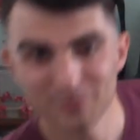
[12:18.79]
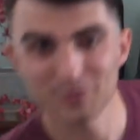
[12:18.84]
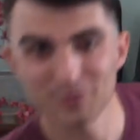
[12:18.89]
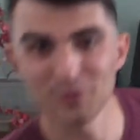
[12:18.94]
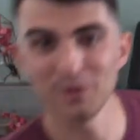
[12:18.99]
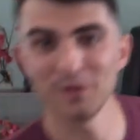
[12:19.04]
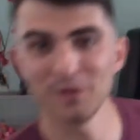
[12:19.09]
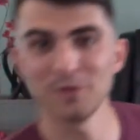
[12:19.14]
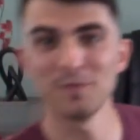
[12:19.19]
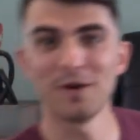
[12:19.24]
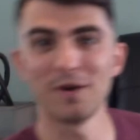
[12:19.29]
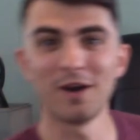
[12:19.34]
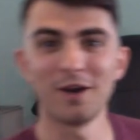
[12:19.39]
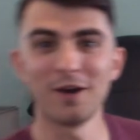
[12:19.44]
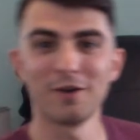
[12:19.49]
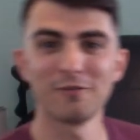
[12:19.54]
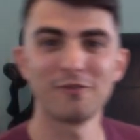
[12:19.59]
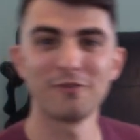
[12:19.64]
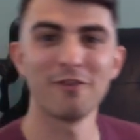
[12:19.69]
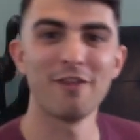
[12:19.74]
tomorrow
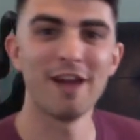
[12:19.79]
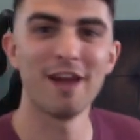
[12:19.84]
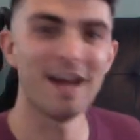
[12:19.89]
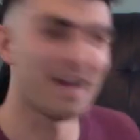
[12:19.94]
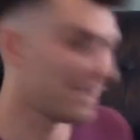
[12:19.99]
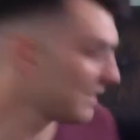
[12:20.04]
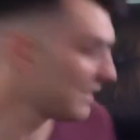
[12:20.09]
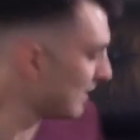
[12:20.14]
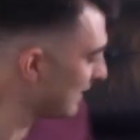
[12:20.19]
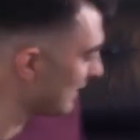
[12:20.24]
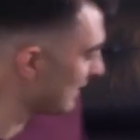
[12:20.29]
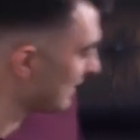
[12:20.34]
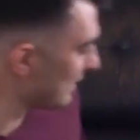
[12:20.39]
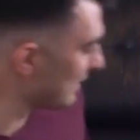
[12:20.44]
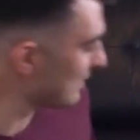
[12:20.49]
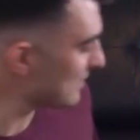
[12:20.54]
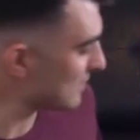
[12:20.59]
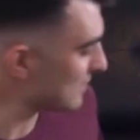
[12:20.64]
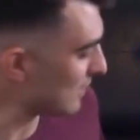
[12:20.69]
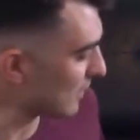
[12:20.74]
for that.
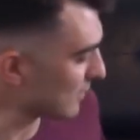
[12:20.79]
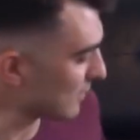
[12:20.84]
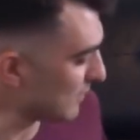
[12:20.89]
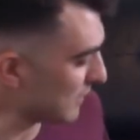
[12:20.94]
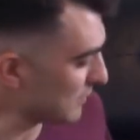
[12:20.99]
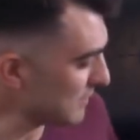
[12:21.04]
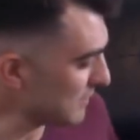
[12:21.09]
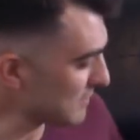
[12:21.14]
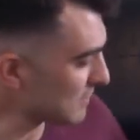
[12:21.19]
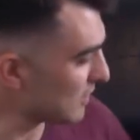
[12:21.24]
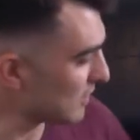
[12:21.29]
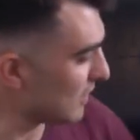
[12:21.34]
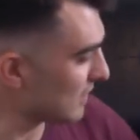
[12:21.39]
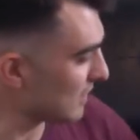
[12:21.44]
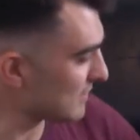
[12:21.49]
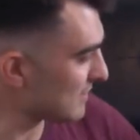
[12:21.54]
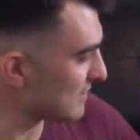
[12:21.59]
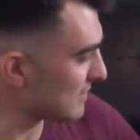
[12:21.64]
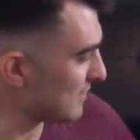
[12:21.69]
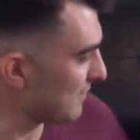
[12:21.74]
Talk about these
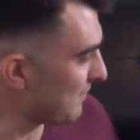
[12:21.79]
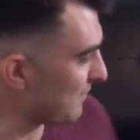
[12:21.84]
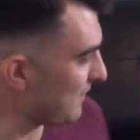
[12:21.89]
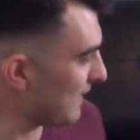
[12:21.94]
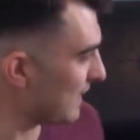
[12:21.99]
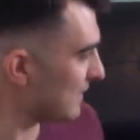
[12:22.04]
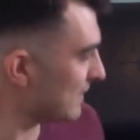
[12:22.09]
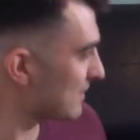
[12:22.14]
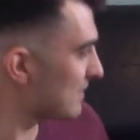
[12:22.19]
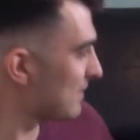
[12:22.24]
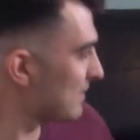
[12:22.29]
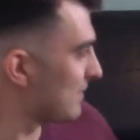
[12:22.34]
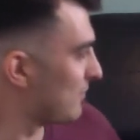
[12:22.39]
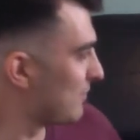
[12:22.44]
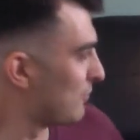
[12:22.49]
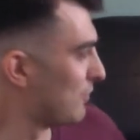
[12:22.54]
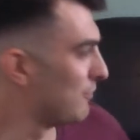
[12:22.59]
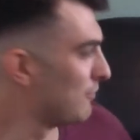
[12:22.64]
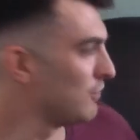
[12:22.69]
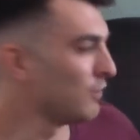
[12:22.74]
causes and effects,
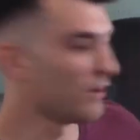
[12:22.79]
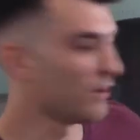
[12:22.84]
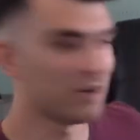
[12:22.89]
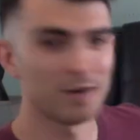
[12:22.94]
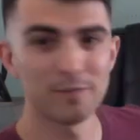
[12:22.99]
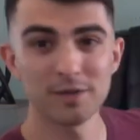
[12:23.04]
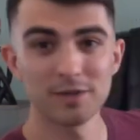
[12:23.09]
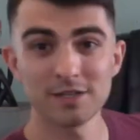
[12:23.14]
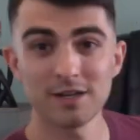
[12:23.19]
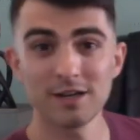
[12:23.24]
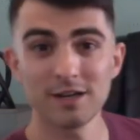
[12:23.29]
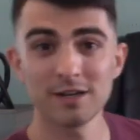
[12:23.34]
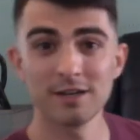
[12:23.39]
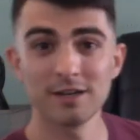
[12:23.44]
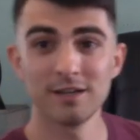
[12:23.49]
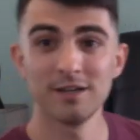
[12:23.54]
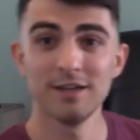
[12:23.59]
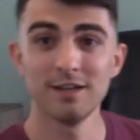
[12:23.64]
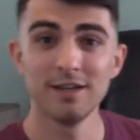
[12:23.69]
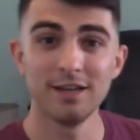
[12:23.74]
review our number talk,
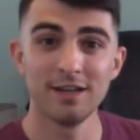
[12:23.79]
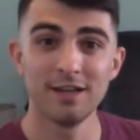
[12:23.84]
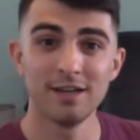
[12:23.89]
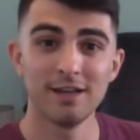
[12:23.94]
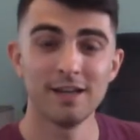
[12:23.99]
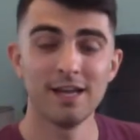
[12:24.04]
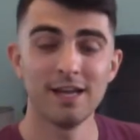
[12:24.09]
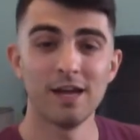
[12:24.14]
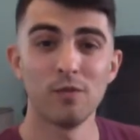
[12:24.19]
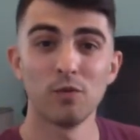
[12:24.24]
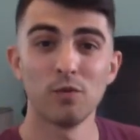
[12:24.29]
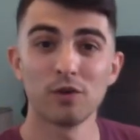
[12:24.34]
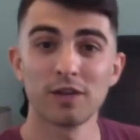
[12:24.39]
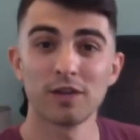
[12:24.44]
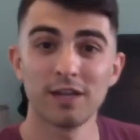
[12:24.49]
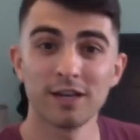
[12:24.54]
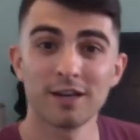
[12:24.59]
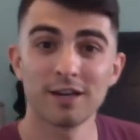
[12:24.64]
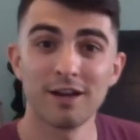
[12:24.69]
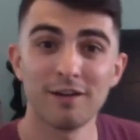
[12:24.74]
and we'll
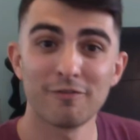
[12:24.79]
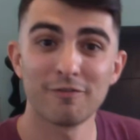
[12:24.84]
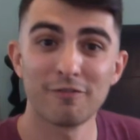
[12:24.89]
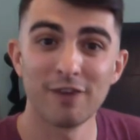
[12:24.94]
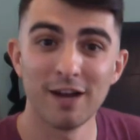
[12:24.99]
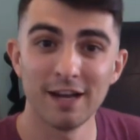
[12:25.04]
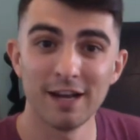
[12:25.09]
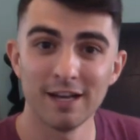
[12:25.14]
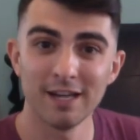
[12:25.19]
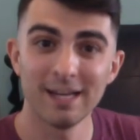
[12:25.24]
kick off Friday.